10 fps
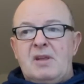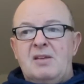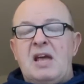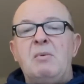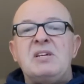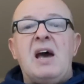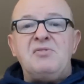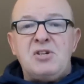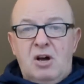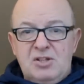they would have
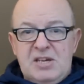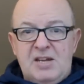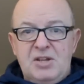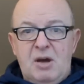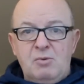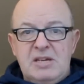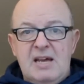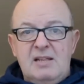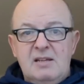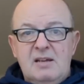to contact the
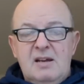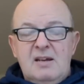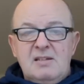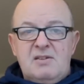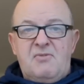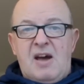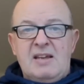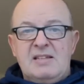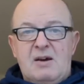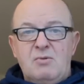hotel to
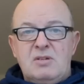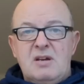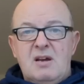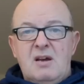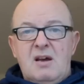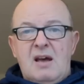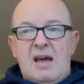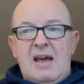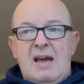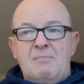find out
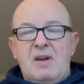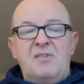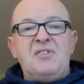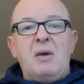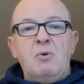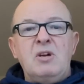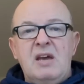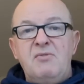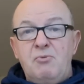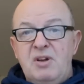if they would
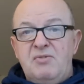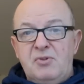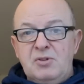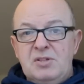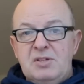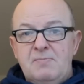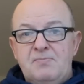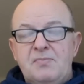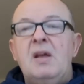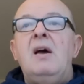give a refund.
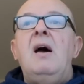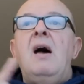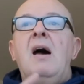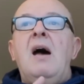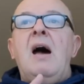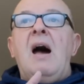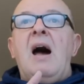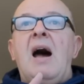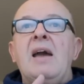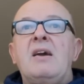
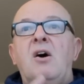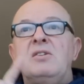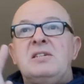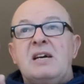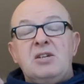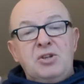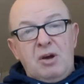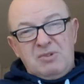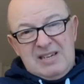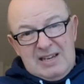I contacted the
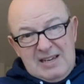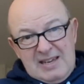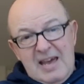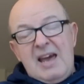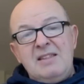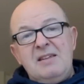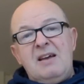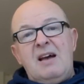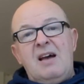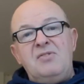hotel again
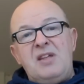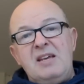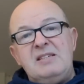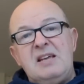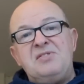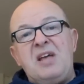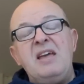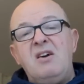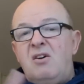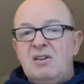and they said they
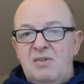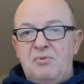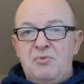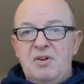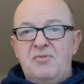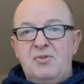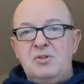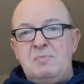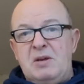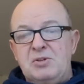can't give a
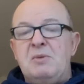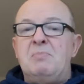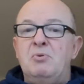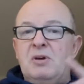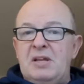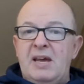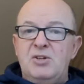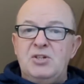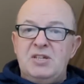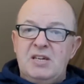refund because the booking
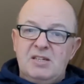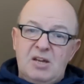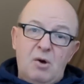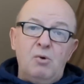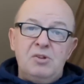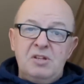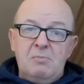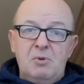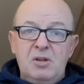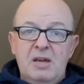agency is holding the
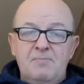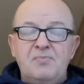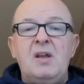money.